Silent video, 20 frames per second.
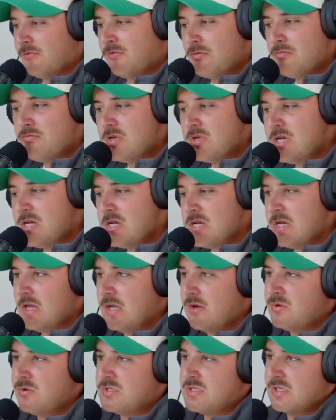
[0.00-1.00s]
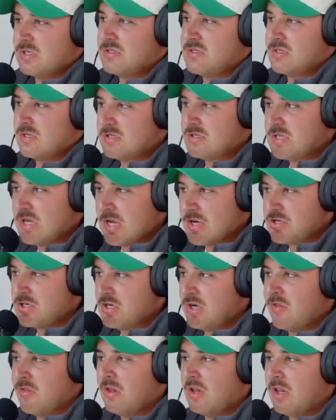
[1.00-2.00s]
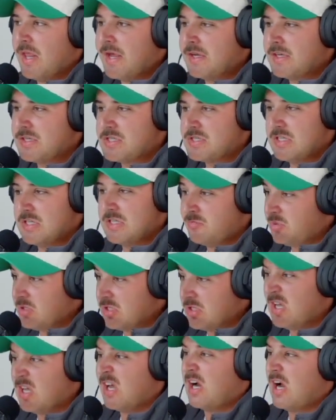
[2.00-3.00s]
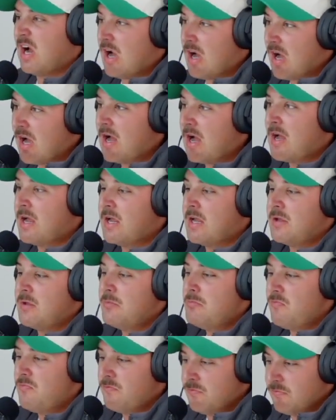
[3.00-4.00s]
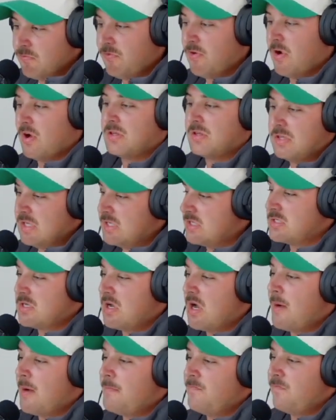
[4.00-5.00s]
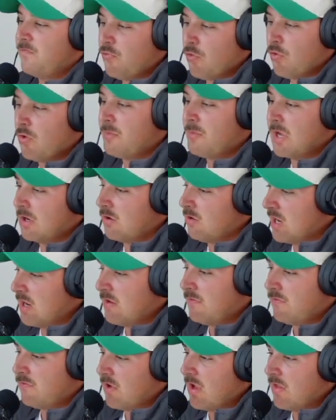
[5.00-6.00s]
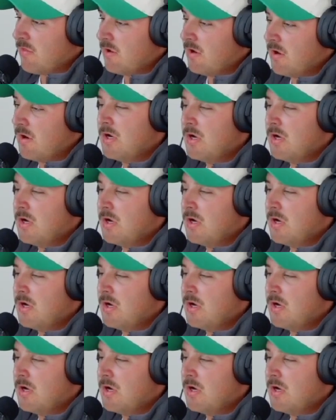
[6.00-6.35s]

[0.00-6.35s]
For me, it was a succession and the legacy of being like, I this up for my grandfather.